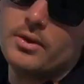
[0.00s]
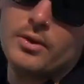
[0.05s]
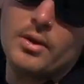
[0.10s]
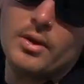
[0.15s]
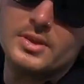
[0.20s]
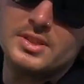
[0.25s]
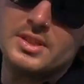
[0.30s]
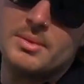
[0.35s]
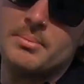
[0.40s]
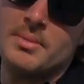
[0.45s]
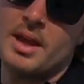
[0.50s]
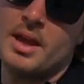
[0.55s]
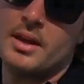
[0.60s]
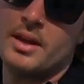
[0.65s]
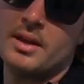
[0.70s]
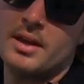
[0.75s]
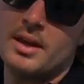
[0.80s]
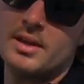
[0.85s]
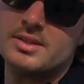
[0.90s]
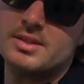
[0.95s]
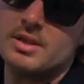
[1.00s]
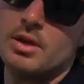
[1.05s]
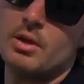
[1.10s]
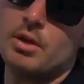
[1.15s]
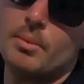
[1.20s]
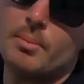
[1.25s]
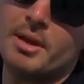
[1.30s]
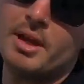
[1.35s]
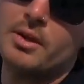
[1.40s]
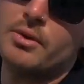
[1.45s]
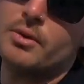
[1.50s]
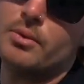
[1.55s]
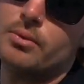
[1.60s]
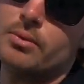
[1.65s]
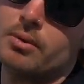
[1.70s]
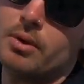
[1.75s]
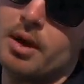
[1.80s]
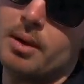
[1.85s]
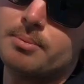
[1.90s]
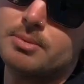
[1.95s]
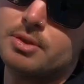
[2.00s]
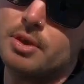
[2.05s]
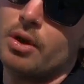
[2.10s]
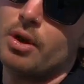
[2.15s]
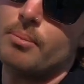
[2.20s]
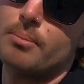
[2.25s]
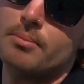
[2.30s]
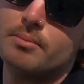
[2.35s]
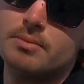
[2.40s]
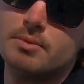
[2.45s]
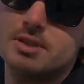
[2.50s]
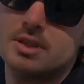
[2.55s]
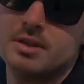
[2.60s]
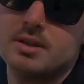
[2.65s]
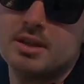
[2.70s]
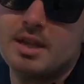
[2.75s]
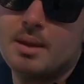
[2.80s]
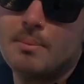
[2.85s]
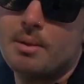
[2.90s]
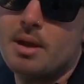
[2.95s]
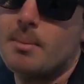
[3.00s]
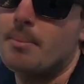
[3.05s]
across and mounted our solar panel up top, so keep